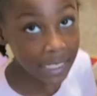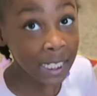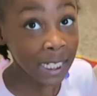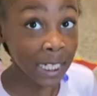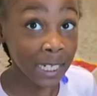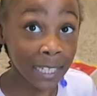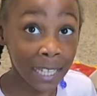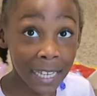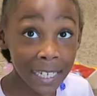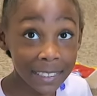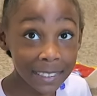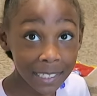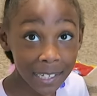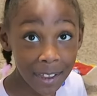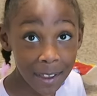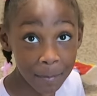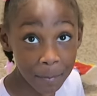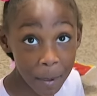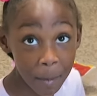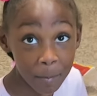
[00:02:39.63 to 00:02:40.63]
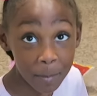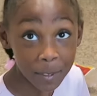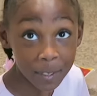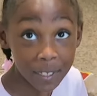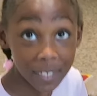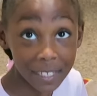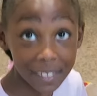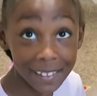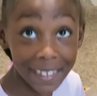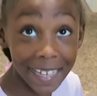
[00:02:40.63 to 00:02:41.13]
I did it last time. Remember you
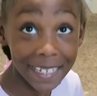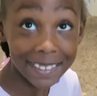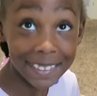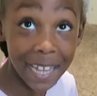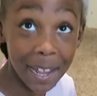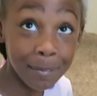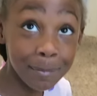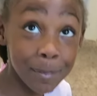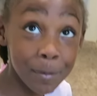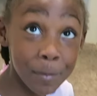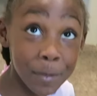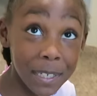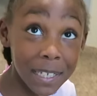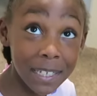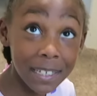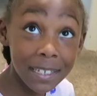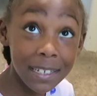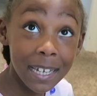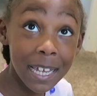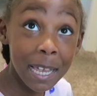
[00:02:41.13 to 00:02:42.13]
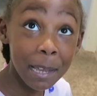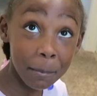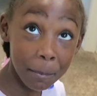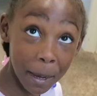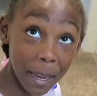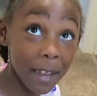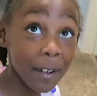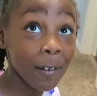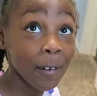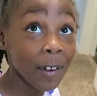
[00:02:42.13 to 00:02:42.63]
did it last time to me?
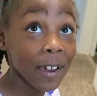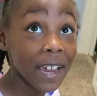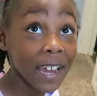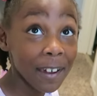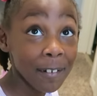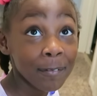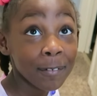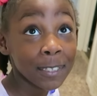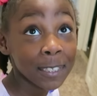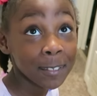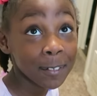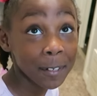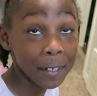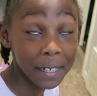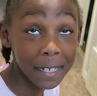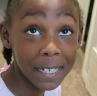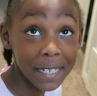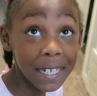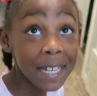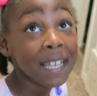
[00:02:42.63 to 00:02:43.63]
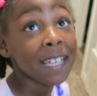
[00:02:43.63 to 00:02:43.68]
My whole hair was straightened?